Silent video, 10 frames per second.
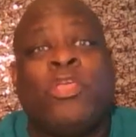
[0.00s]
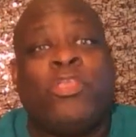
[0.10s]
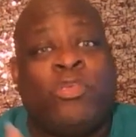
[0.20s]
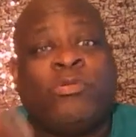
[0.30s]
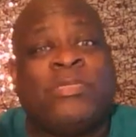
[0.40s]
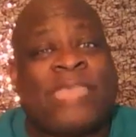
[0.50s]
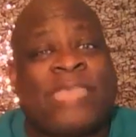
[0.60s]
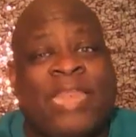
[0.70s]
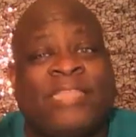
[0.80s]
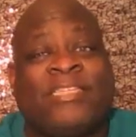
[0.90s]
you
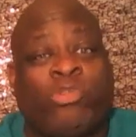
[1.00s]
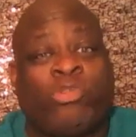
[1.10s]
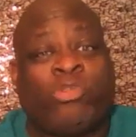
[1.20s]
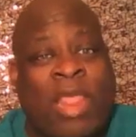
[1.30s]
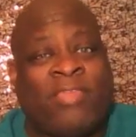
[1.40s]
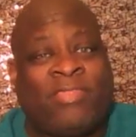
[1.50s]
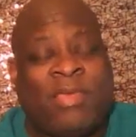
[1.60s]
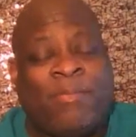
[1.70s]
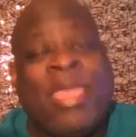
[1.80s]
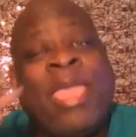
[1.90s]
decided to drag
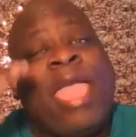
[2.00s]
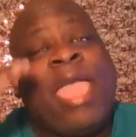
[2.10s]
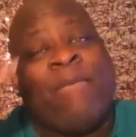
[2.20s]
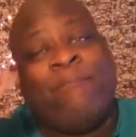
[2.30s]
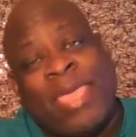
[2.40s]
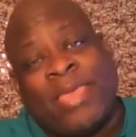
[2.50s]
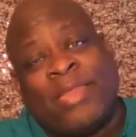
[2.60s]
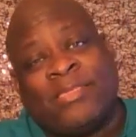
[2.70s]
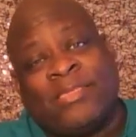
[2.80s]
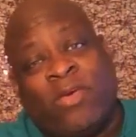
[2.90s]
them and make it
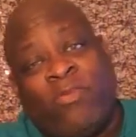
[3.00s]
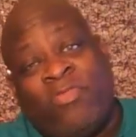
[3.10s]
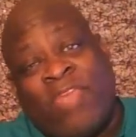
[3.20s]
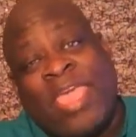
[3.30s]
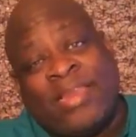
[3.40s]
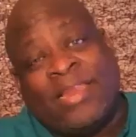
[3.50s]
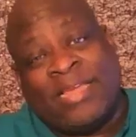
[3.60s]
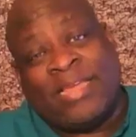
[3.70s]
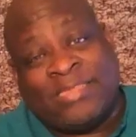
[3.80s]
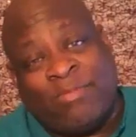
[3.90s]
as though they had
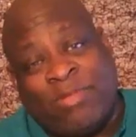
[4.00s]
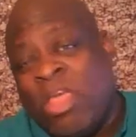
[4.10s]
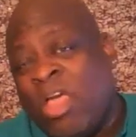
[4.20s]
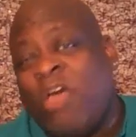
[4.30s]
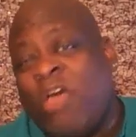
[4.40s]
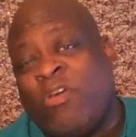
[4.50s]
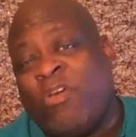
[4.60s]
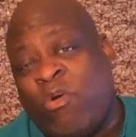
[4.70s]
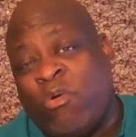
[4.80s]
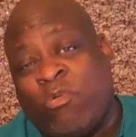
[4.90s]
done something. Oh, their
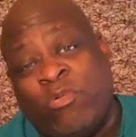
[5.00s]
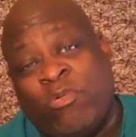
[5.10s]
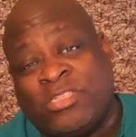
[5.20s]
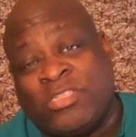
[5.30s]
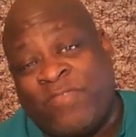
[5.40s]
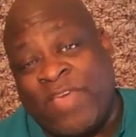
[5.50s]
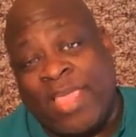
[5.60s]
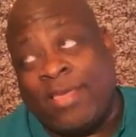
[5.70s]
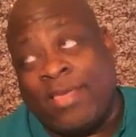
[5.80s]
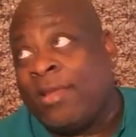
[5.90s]
whole crew is
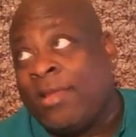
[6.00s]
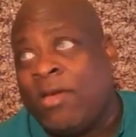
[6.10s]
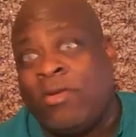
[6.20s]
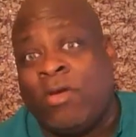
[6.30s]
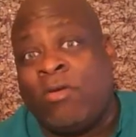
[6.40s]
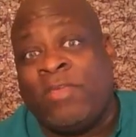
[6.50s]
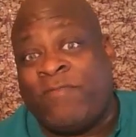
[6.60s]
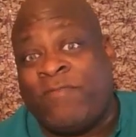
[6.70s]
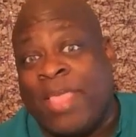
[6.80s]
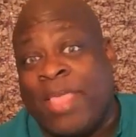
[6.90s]
fake. No, the only
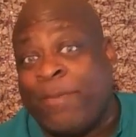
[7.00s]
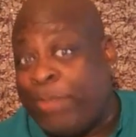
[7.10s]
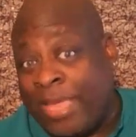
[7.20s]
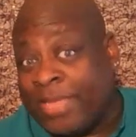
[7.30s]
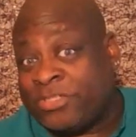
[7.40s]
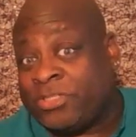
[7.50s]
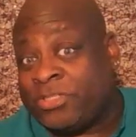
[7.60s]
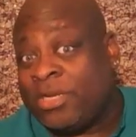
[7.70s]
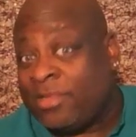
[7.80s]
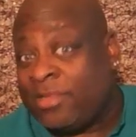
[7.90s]
fake bitch
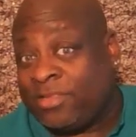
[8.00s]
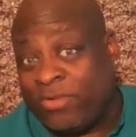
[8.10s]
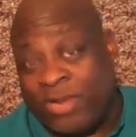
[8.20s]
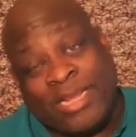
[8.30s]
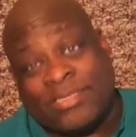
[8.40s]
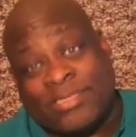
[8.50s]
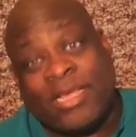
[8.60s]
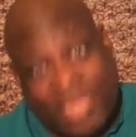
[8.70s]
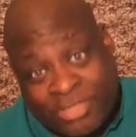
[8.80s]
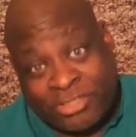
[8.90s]
that there is
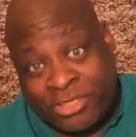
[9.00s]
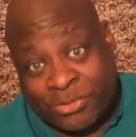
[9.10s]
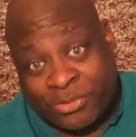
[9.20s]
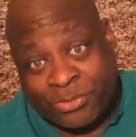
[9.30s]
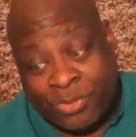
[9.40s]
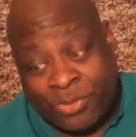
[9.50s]
you.